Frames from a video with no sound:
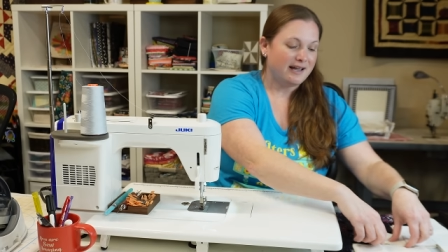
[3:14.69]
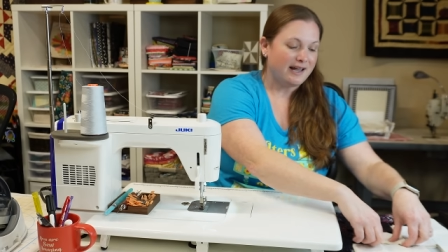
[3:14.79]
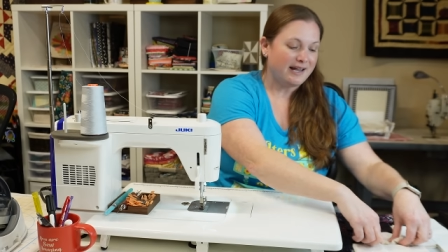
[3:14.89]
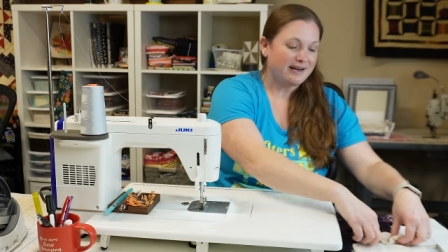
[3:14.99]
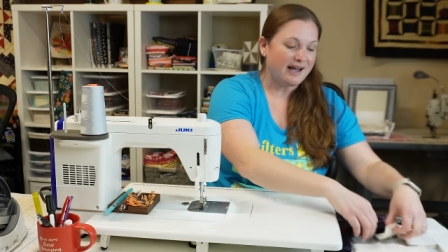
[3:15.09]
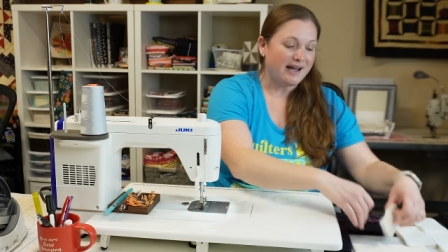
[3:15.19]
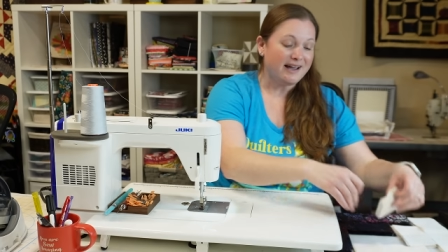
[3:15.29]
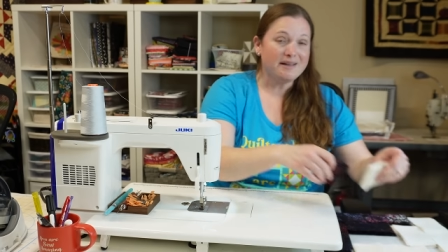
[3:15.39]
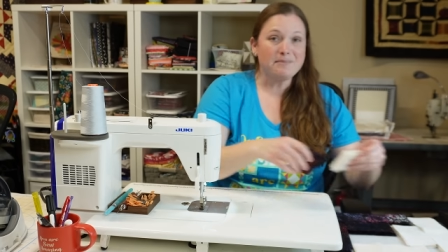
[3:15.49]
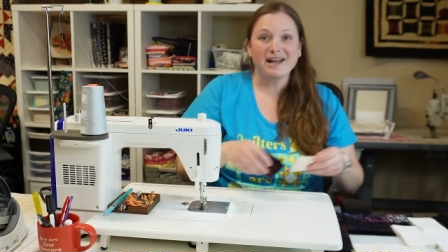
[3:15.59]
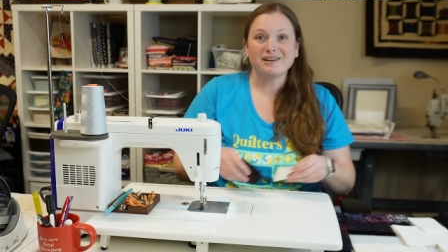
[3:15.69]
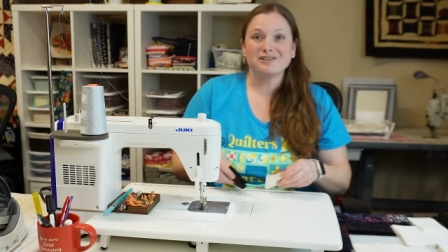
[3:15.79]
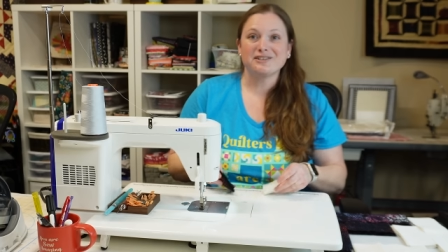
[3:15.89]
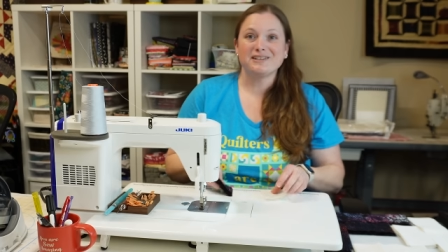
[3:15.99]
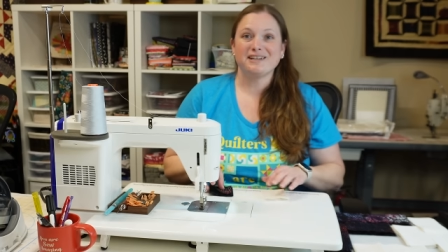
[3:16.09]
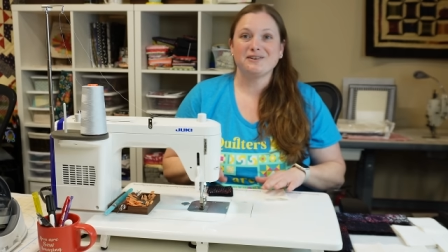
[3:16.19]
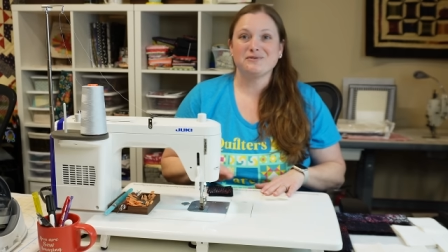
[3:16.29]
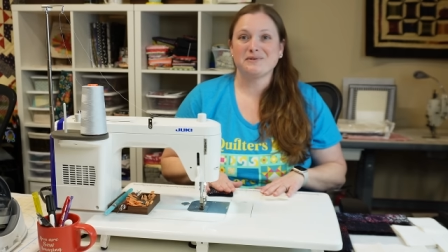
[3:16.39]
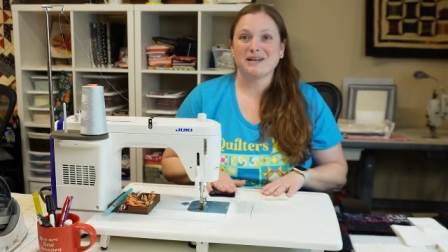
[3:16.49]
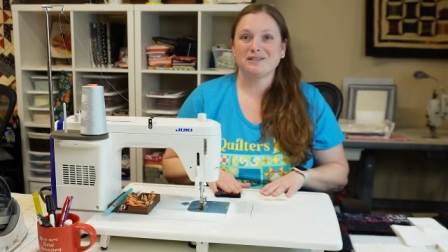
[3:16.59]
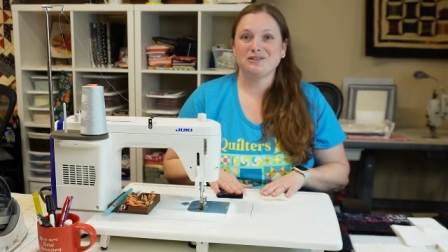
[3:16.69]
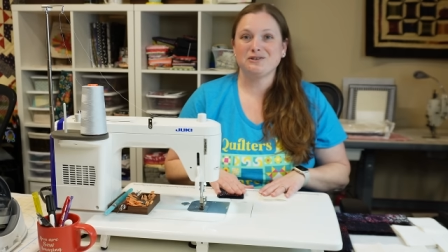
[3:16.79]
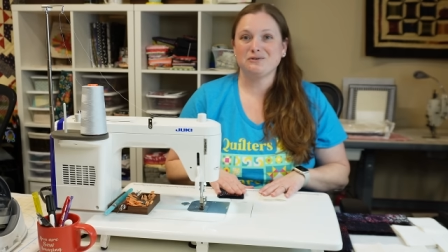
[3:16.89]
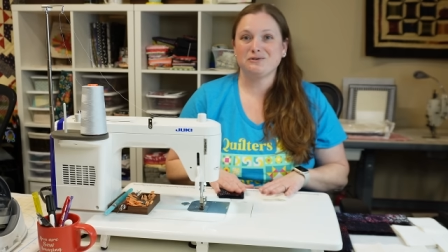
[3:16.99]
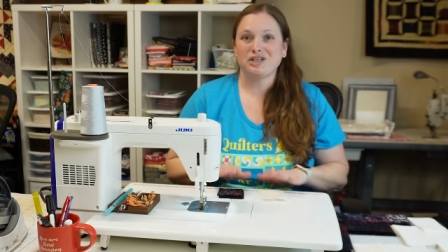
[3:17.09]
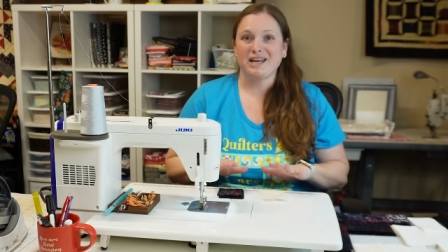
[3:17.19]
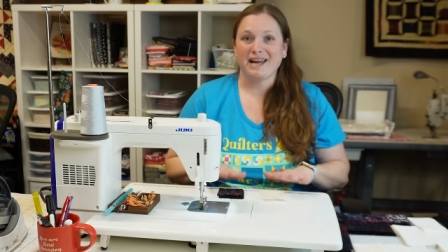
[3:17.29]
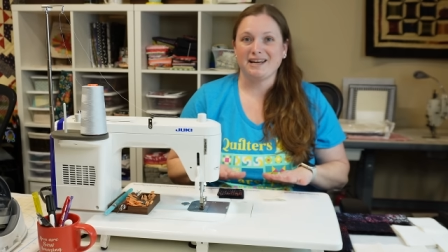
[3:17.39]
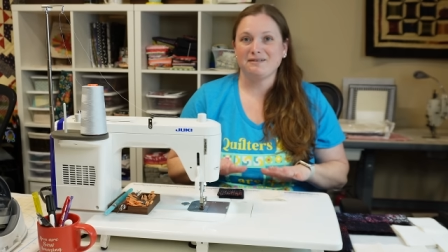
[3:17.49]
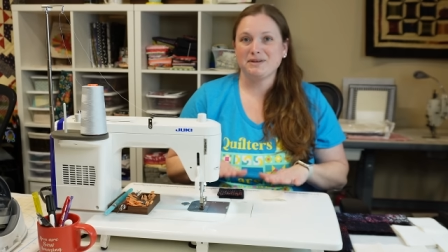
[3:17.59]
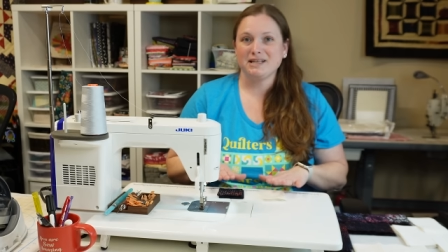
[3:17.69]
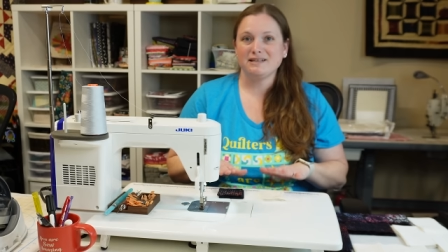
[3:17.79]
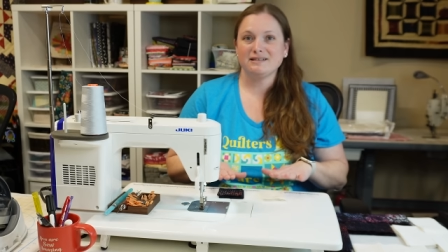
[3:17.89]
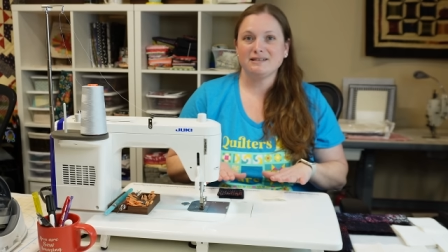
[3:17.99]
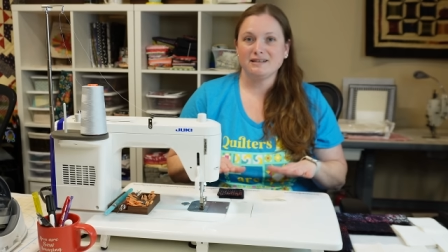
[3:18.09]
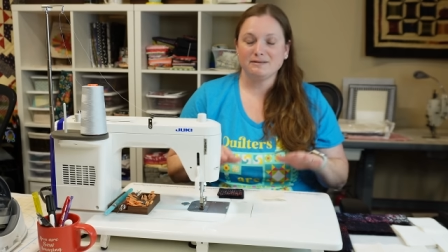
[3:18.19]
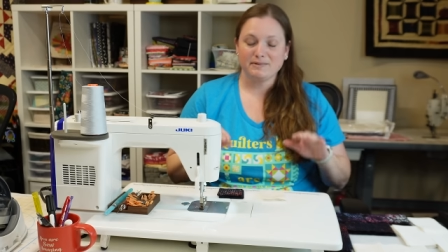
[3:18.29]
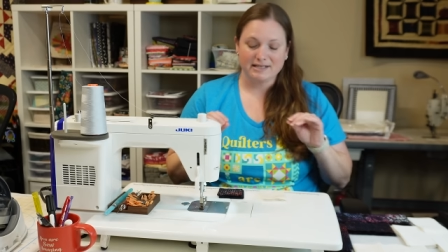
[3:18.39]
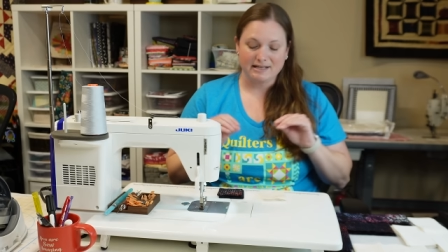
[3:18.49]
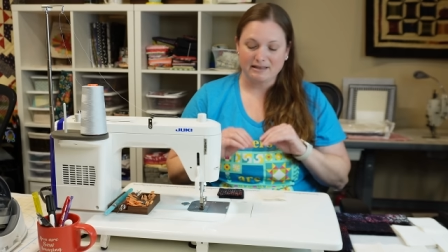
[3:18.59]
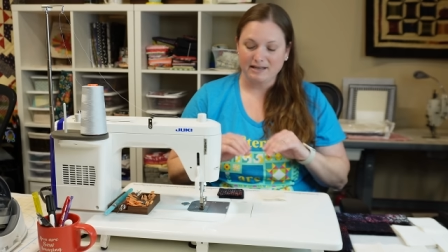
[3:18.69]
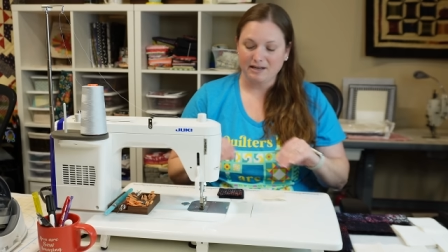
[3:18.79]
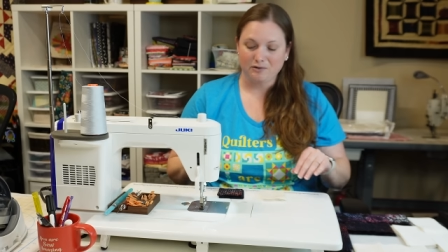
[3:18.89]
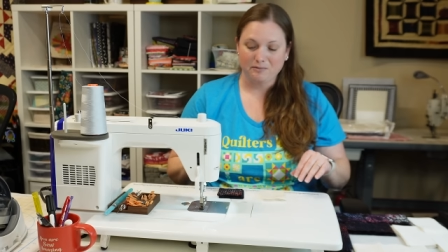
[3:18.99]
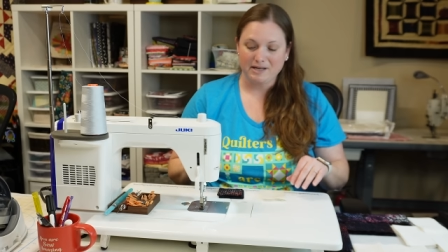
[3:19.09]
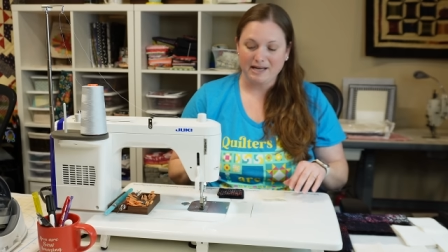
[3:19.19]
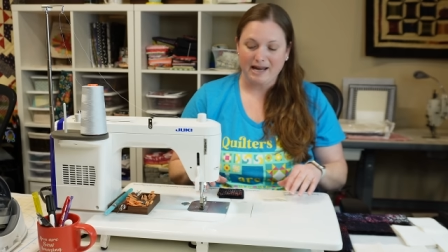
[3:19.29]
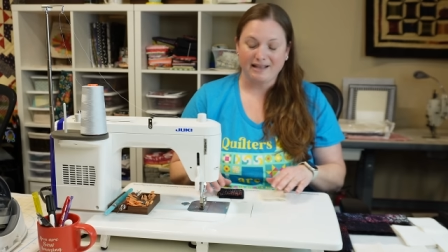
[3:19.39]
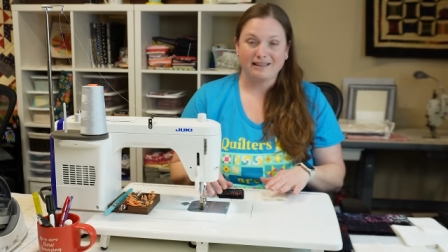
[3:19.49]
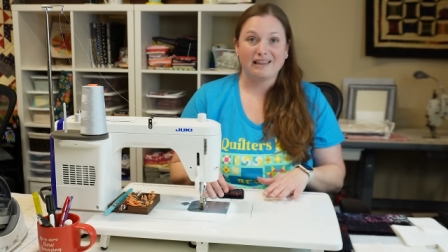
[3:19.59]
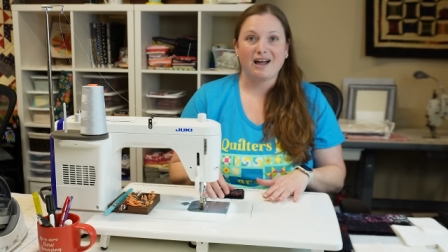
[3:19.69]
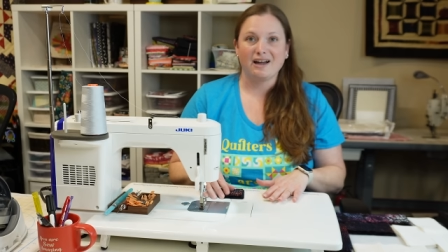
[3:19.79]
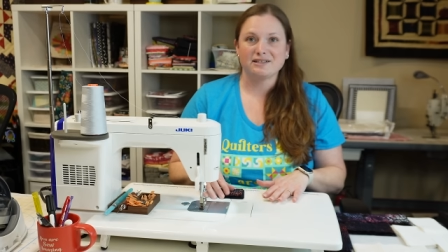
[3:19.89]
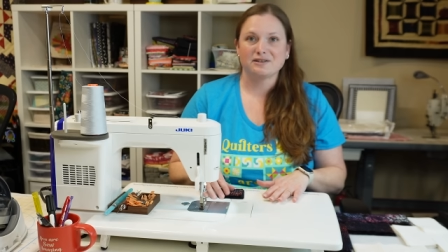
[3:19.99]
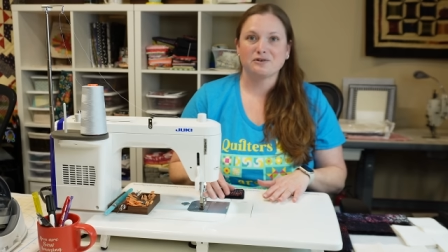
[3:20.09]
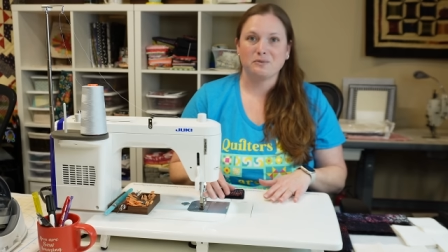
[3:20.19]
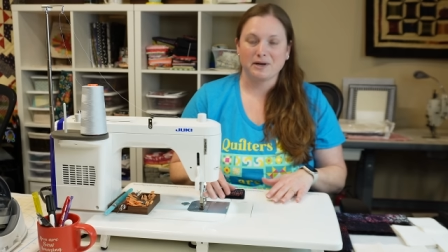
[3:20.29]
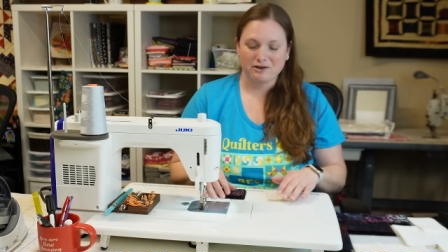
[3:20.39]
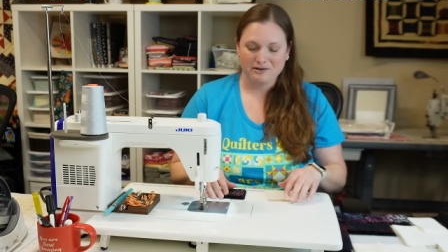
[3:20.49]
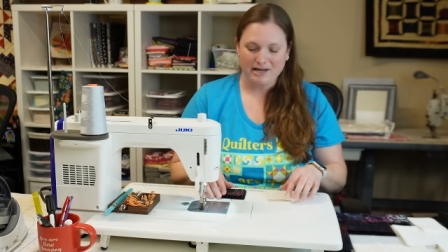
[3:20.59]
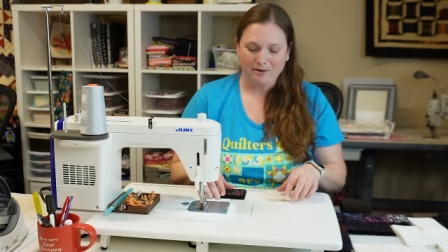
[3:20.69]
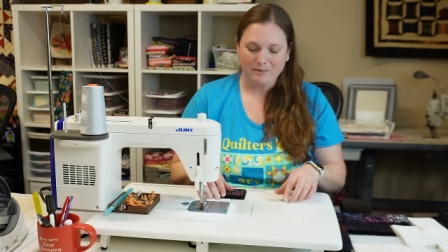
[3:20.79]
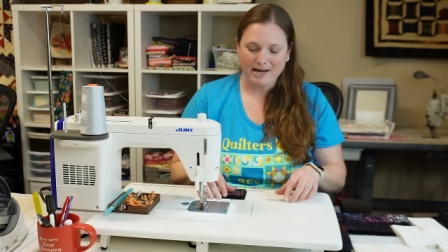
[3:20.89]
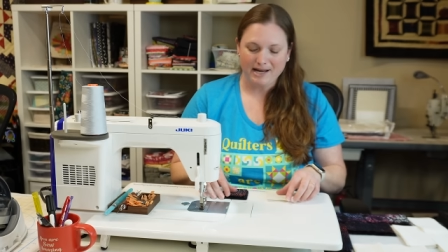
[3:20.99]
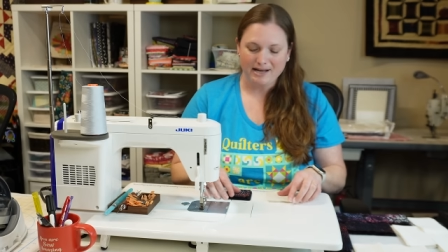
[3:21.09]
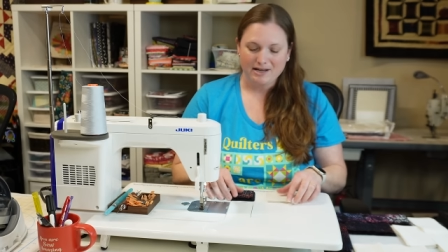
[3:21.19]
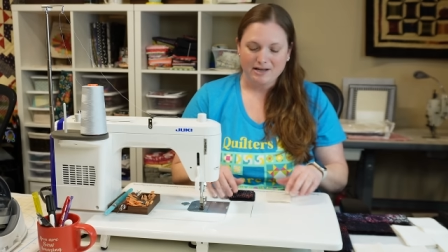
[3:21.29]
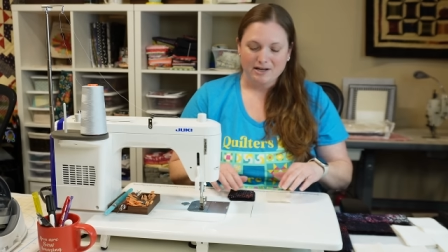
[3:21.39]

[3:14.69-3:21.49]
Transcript: and I am actually going to chain piece these because I think it'll be a lot quicker that way.